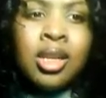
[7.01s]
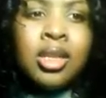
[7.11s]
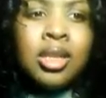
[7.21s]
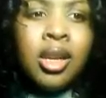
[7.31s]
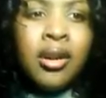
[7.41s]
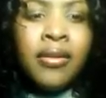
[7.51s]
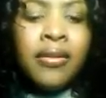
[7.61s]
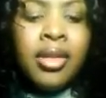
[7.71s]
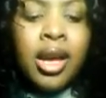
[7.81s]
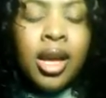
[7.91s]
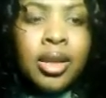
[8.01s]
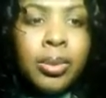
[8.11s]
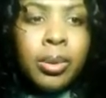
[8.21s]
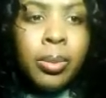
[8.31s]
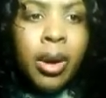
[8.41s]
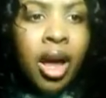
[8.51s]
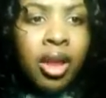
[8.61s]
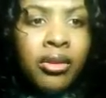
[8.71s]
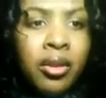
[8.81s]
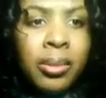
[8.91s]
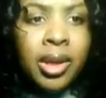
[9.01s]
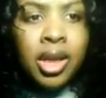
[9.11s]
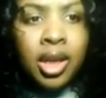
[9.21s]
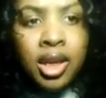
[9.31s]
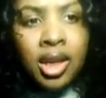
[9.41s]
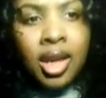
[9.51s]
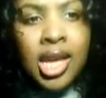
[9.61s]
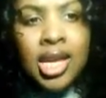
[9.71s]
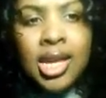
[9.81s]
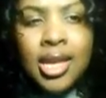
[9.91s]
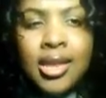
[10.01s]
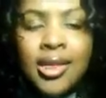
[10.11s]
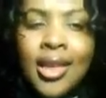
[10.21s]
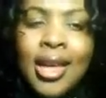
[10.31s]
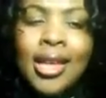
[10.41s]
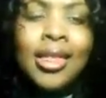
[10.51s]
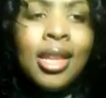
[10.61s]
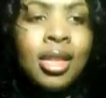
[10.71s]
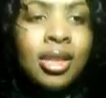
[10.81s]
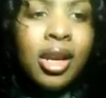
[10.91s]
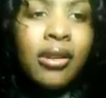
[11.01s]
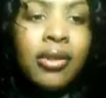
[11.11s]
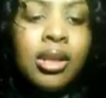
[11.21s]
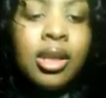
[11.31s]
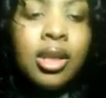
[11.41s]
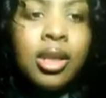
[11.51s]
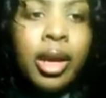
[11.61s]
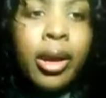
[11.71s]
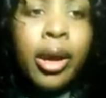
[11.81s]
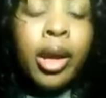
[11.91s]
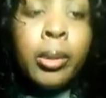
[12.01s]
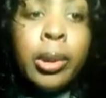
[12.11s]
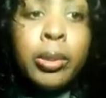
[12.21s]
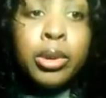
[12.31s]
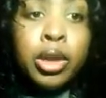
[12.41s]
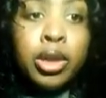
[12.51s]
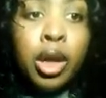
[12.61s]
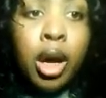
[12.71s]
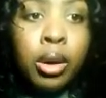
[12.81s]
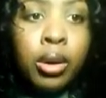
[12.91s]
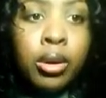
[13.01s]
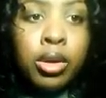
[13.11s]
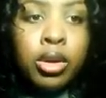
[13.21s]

stuff that's been bothering me and things that I really think that people should know.